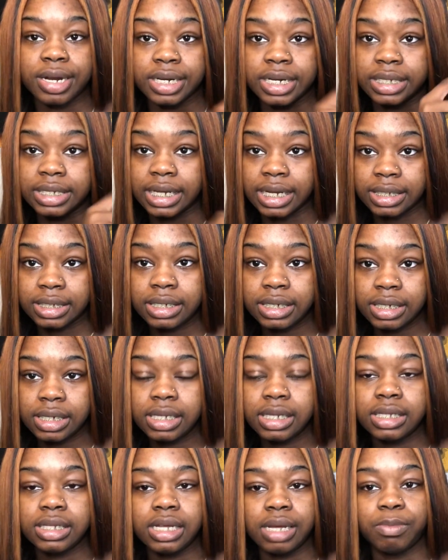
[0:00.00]
it dented.
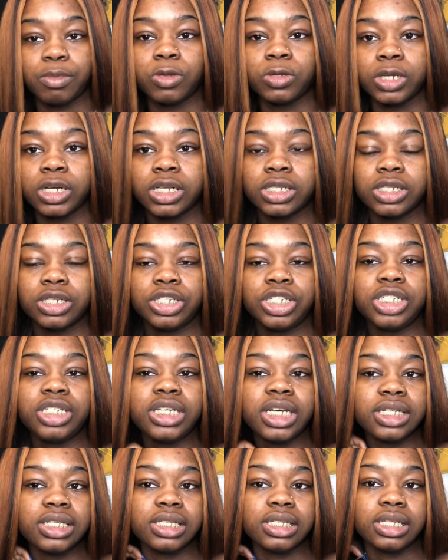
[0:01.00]
The same older cousin. She
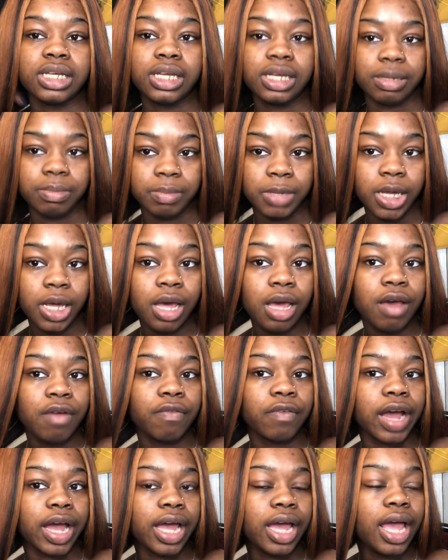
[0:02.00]
texts him,
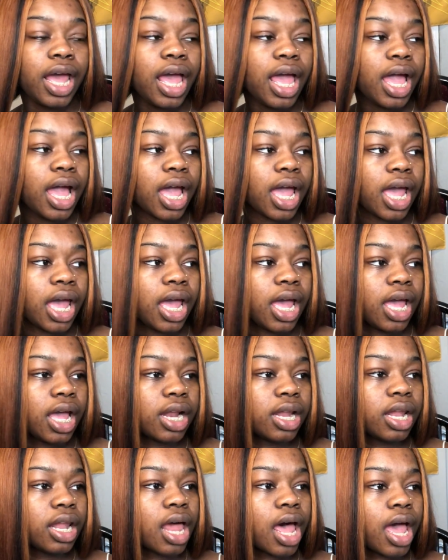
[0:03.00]
right?
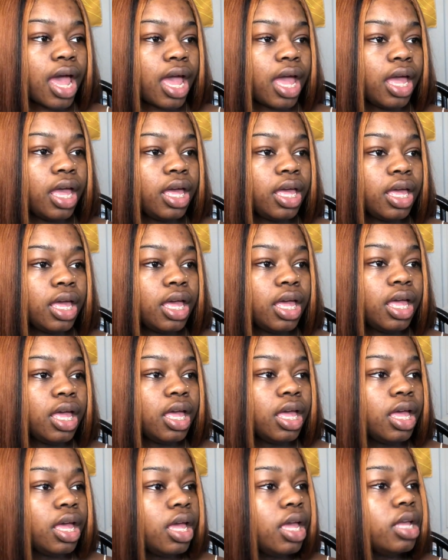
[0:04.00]
And, like,
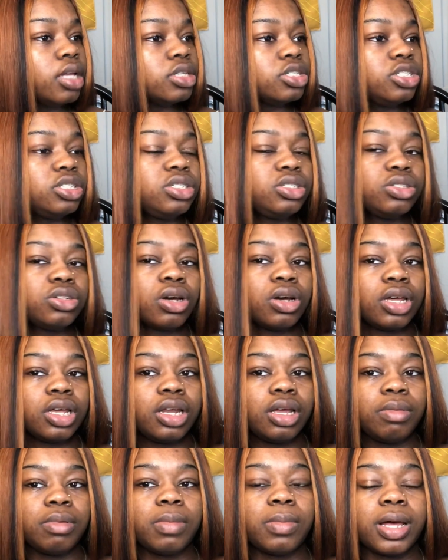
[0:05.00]
she's talking to
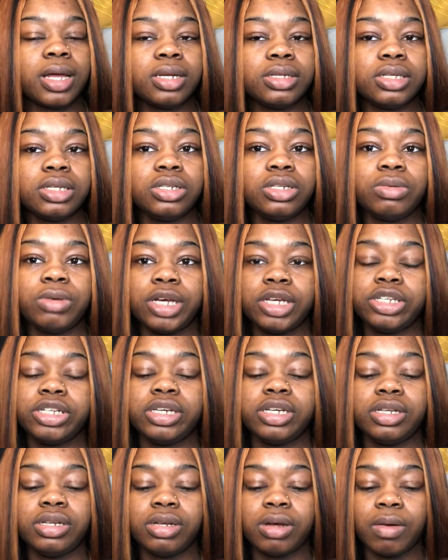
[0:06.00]
him about a
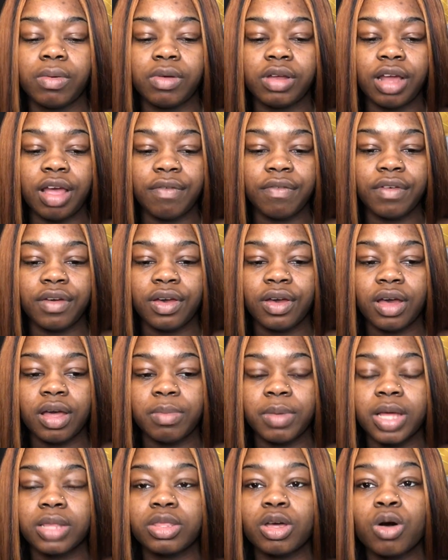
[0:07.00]
situation or whatever,
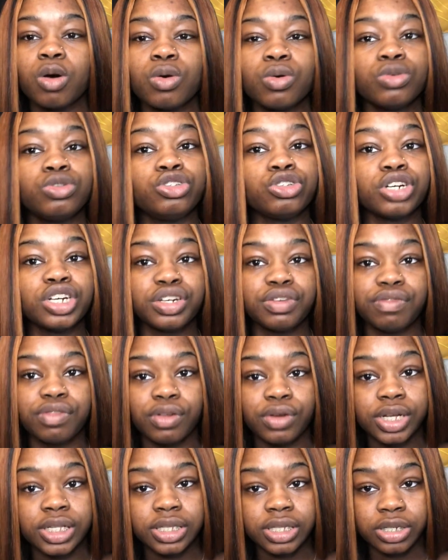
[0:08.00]
about the whole George
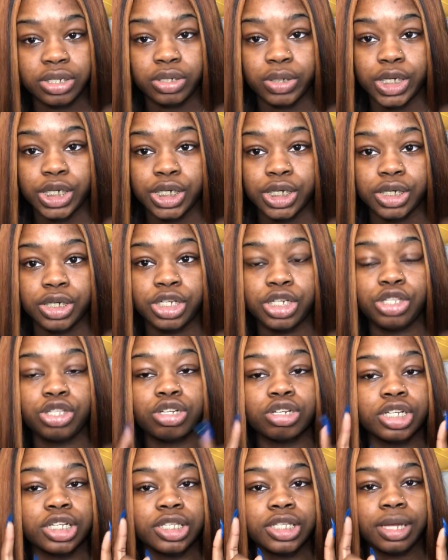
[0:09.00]
Floyd situation. She's
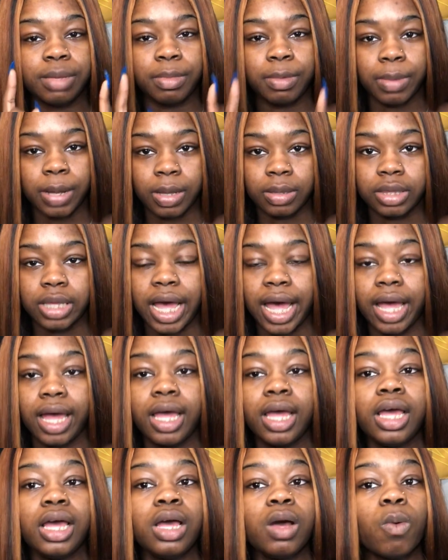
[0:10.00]
talking to him about that.
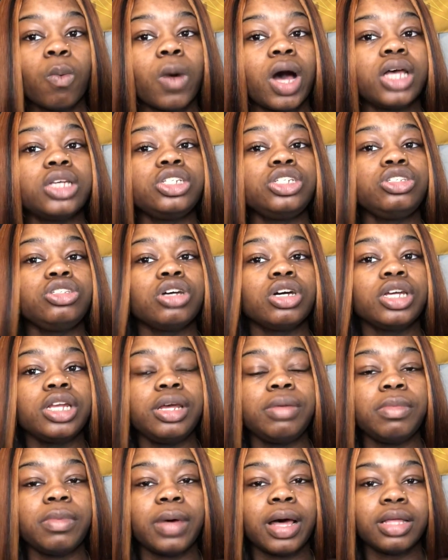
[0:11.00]
While she's talking to
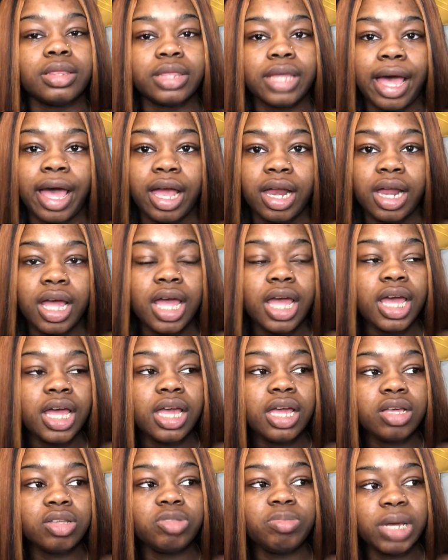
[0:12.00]
him about that,
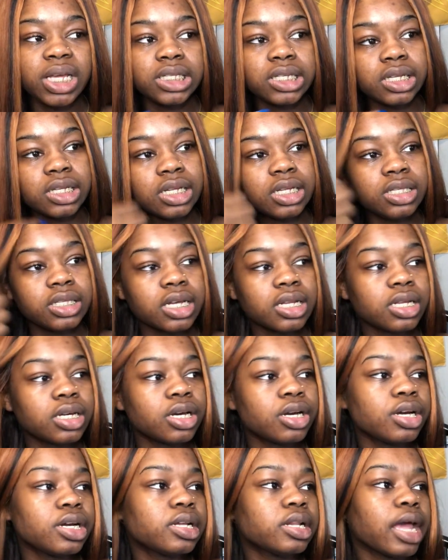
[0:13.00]
he's basically telling
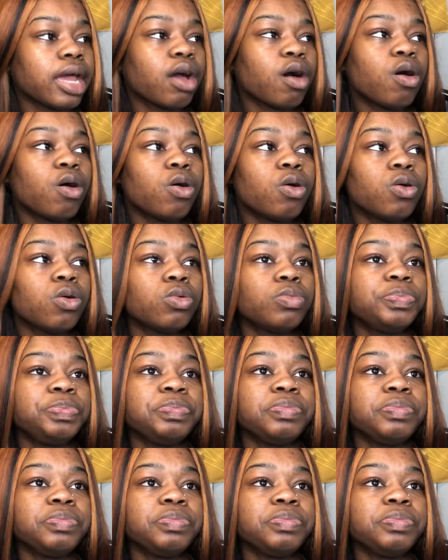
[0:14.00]
her, like, oh,